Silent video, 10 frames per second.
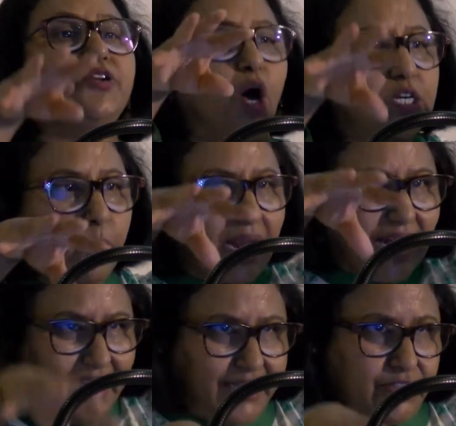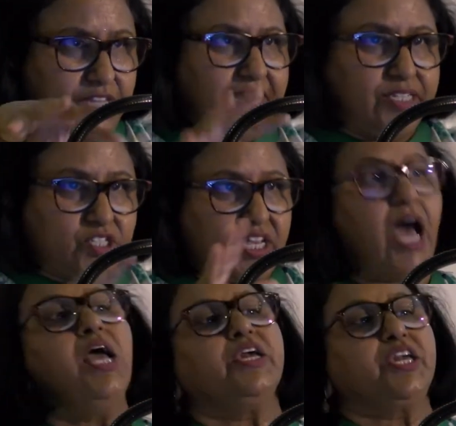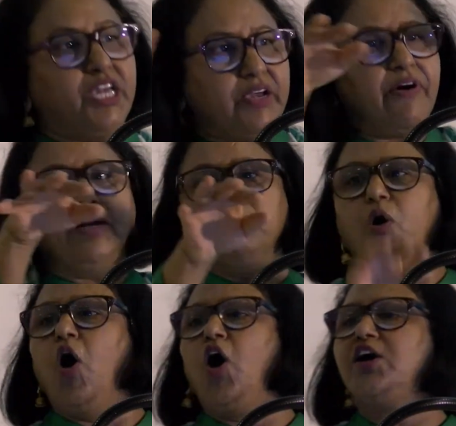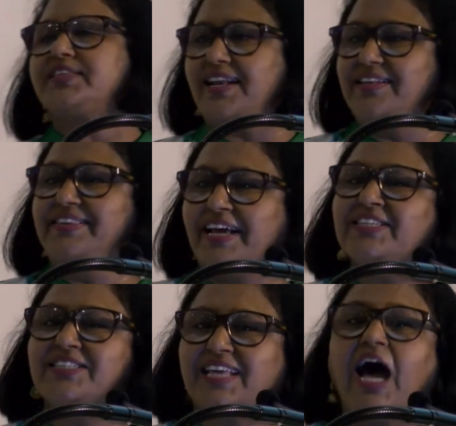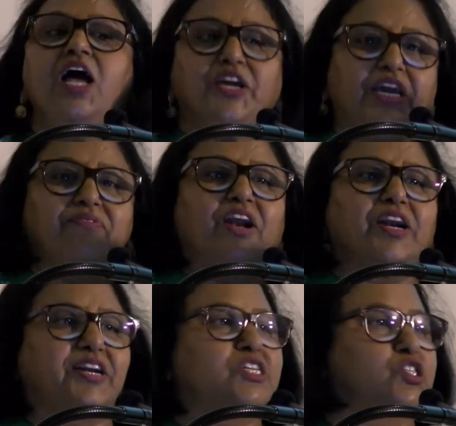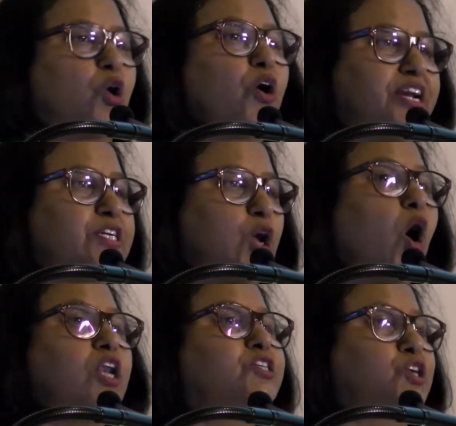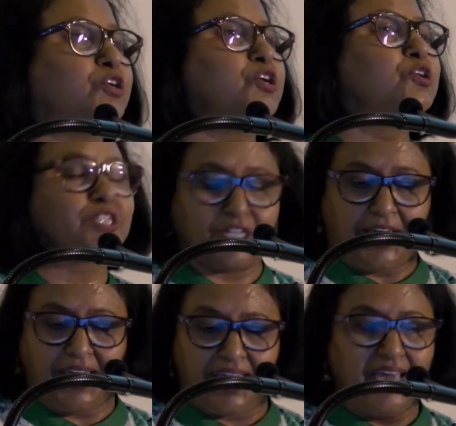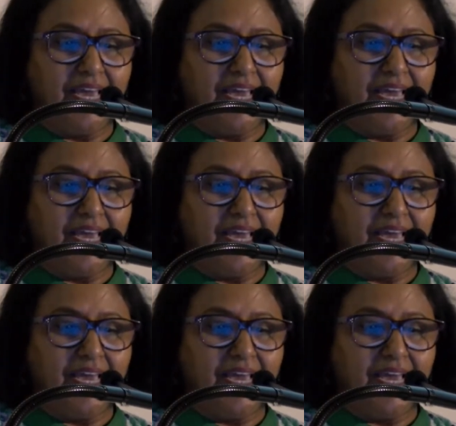Not only this, even more than this, He will restore it all to you today.